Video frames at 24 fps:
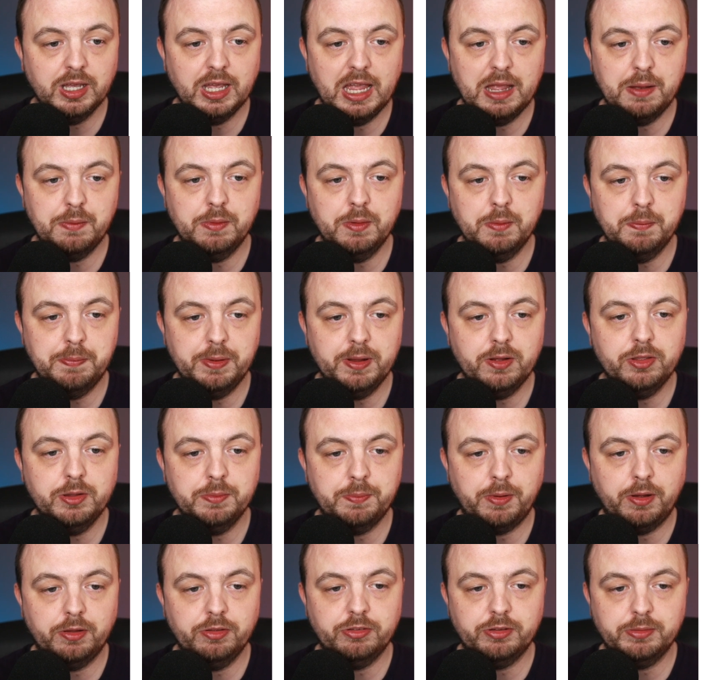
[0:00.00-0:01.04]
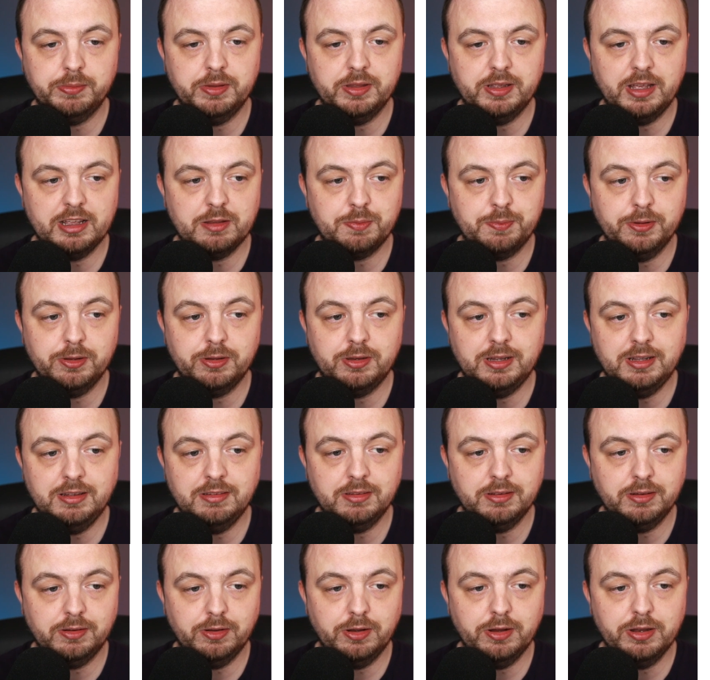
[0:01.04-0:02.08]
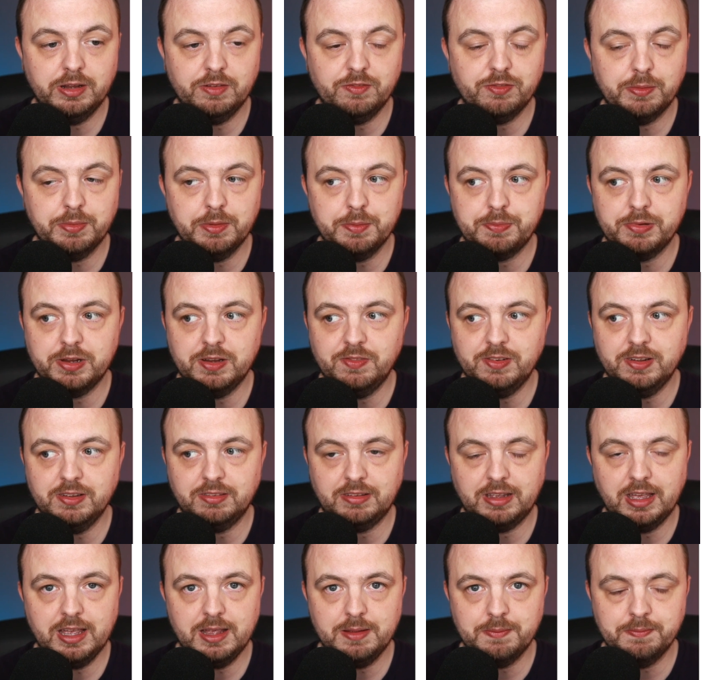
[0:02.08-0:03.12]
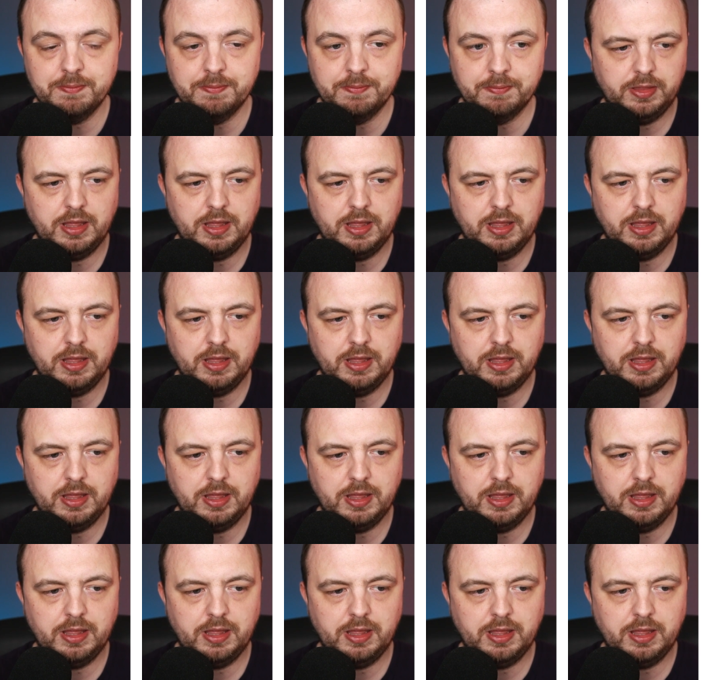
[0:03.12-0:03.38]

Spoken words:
it will build upon some of the expertise and learning from the previous game.